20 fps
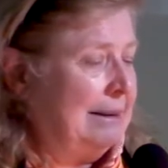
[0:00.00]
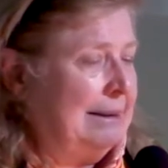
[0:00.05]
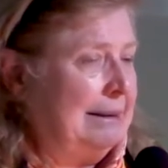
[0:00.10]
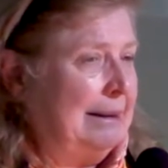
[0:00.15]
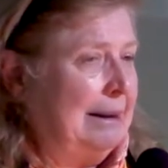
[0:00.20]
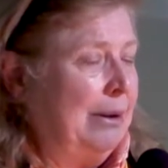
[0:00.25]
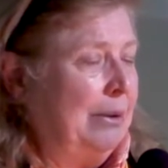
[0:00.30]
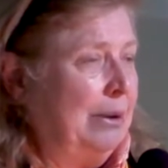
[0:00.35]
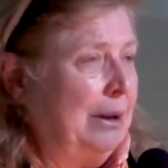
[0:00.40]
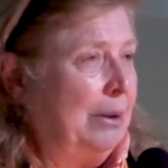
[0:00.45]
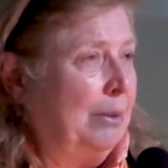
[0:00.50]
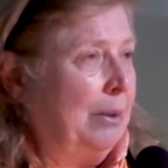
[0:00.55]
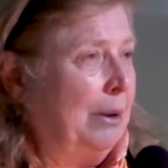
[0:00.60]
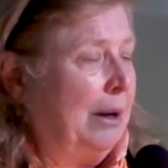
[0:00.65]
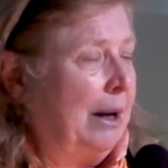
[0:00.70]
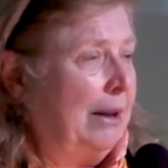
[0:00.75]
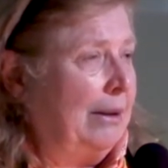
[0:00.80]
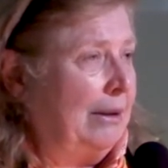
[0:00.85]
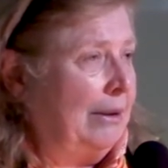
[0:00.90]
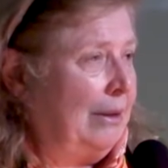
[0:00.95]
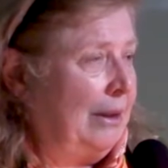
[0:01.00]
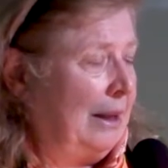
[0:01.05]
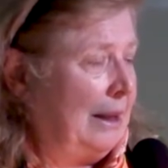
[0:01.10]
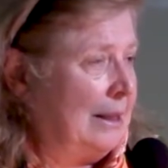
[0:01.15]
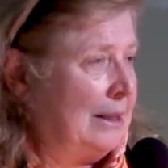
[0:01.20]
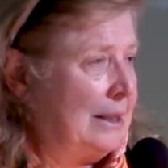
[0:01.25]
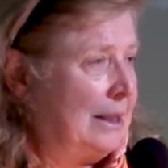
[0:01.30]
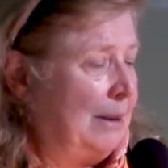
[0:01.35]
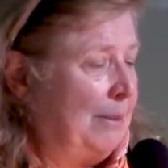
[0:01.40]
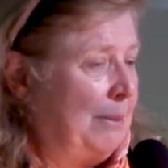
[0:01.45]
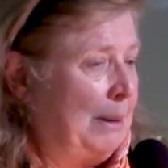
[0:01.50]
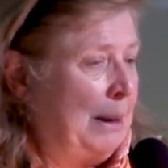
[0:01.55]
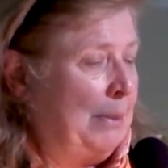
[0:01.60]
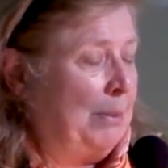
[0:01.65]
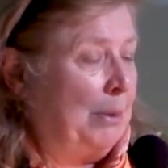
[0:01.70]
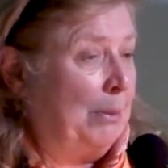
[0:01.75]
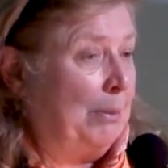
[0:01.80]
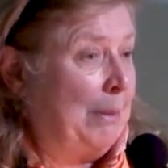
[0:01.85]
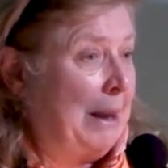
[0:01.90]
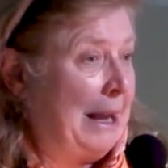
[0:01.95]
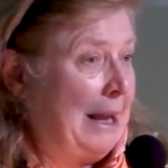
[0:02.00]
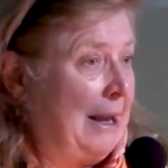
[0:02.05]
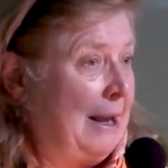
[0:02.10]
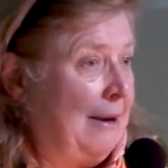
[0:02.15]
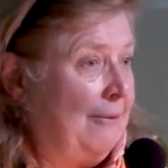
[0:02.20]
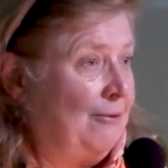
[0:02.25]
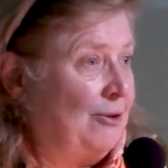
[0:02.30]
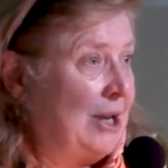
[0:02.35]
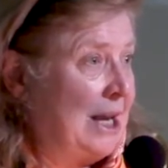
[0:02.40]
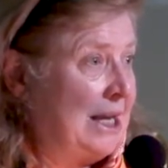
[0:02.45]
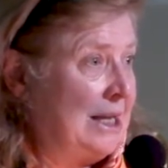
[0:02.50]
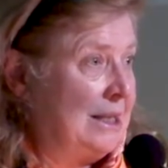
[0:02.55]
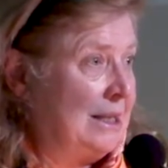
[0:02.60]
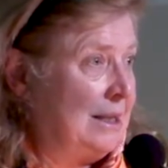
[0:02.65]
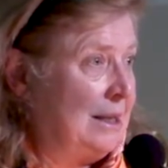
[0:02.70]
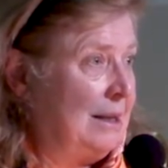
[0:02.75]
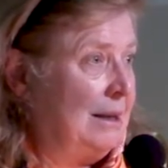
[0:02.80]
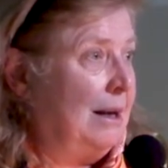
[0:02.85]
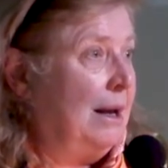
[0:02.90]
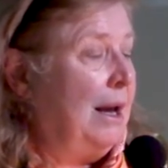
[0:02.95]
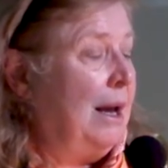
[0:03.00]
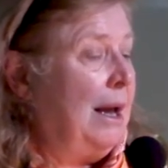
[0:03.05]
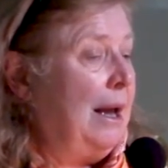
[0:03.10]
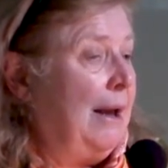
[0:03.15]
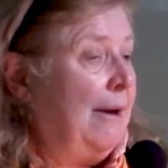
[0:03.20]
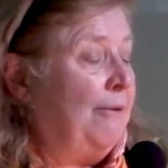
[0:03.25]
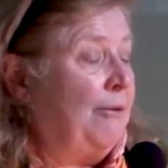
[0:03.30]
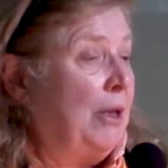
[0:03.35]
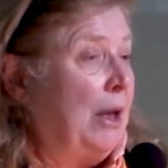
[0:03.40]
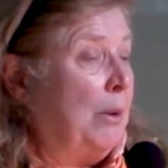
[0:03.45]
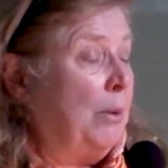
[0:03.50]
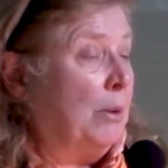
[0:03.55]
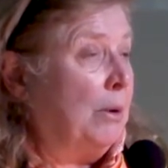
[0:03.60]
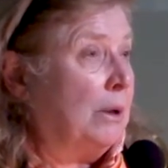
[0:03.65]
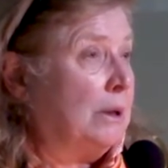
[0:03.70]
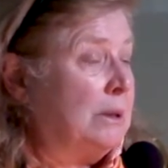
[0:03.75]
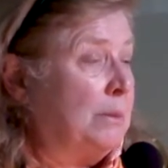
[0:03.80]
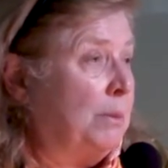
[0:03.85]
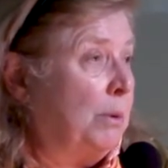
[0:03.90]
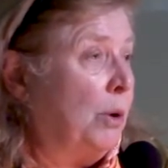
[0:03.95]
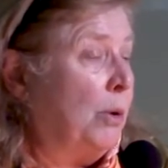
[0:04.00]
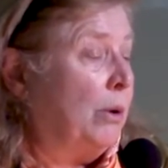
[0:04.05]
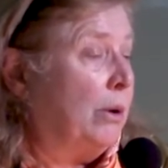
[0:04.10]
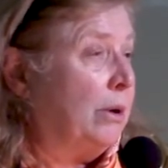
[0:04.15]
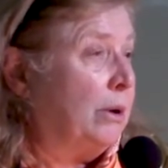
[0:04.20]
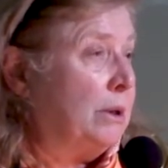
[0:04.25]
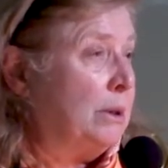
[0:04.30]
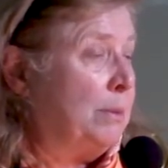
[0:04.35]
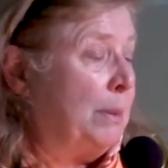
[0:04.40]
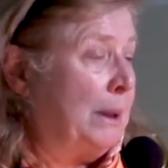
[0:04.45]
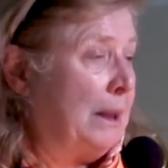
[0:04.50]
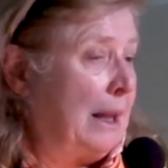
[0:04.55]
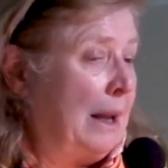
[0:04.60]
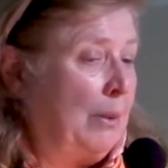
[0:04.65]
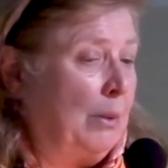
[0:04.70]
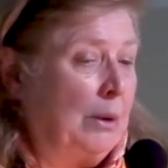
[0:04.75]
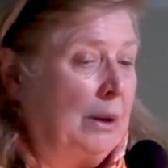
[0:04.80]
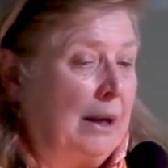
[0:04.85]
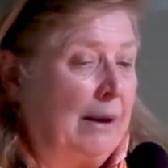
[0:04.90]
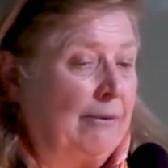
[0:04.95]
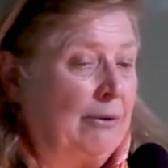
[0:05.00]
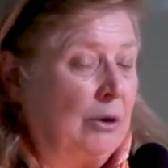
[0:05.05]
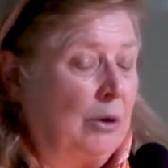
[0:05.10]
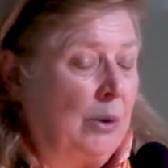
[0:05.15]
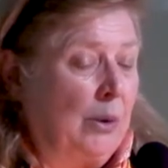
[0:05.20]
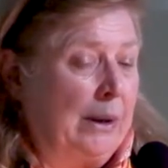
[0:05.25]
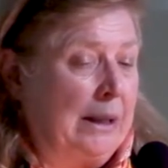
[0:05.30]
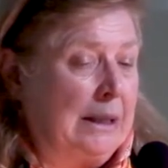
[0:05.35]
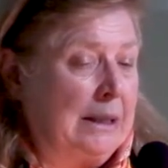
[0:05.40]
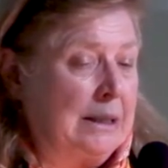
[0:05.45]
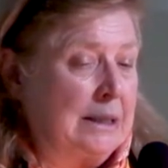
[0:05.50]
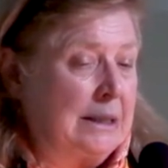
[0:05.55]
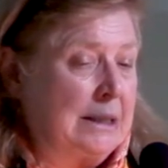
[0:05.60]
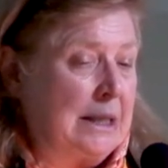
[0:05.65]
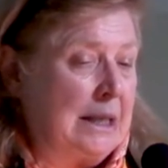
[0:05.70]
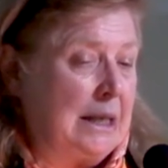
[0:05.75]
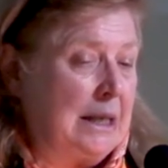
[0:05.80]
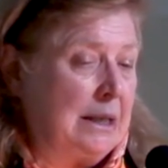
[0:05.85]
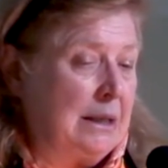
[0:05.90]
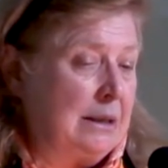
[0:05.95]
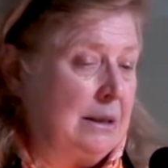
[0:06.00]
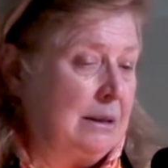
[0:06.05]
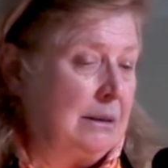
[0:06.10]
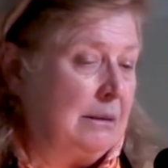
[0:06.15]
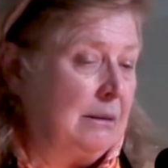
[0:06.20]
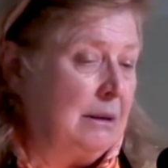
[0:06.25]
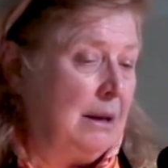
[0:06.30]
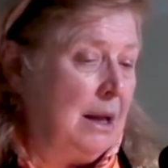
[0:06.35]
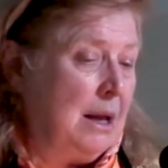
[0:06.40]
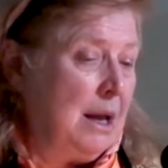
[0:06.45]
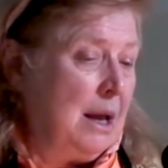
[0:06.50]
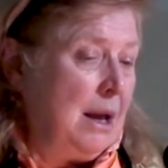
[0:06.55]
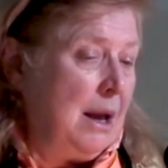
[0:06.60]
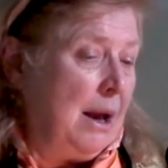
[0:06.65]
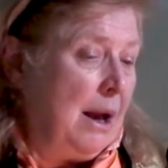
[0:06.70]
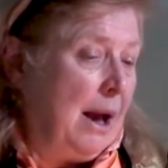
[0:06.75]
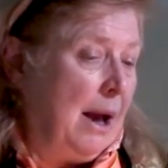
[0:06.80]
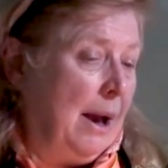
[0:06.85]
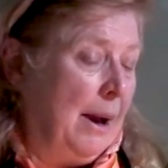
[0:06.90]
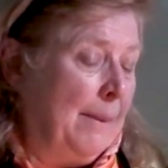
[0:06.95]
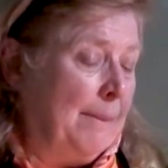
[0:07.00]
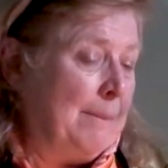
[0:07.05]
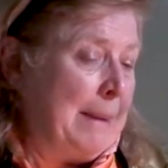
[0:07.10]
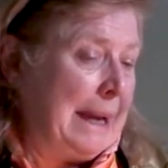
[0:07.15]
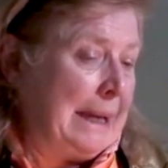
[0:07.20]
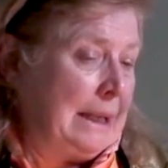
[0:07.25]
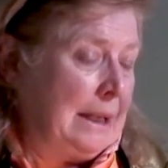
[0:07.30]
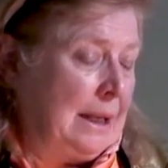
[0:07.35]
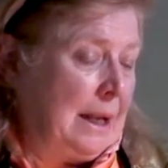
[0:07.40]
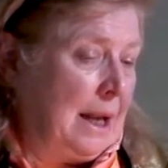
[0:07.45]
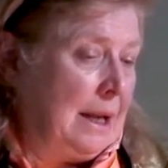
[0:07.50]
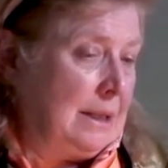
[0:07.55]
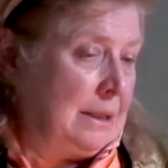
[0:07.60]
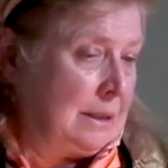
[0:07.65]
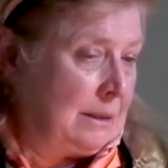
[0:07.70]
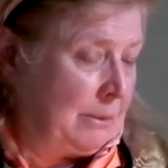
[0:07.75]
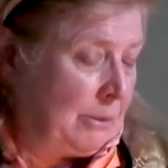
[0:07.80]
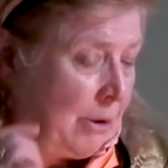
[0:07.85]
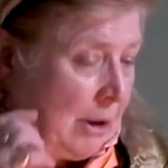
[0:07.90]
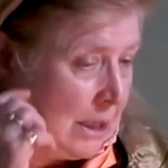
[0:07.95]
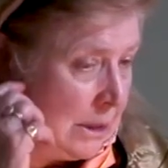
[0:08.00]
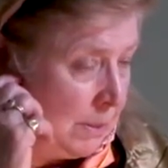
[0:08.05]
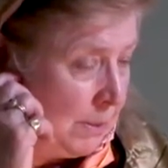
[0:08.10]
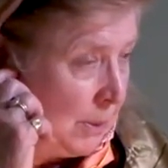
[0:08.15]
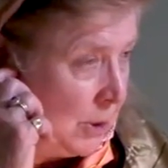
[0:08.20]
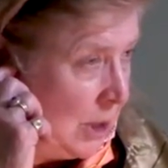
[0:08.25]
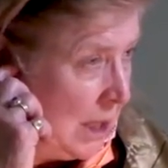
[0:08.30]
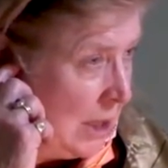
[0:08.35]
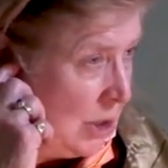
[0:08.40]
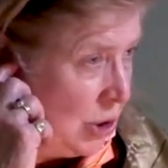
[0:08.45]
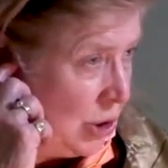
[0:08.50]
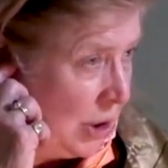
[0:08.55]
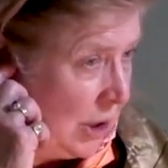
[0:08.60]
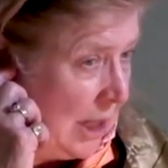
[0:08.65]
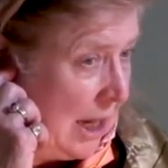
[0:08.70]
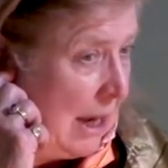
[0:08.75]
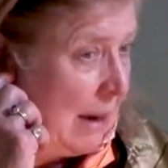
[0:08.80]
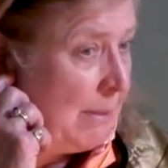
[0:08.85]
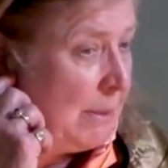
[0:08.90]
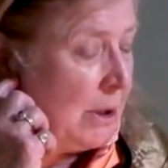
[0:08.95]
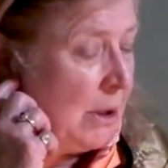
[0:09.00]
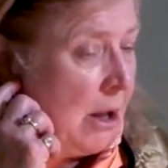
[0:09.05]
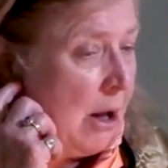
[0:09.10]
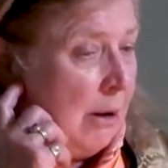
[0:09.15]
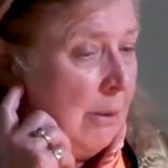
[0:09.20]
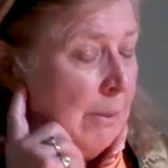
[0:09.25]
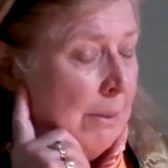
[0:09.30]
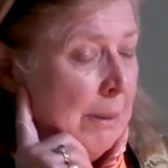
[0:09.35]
So there were other things that people may have tasted if they were explorers, but they were never going to see until uh, mechanized transportation came along.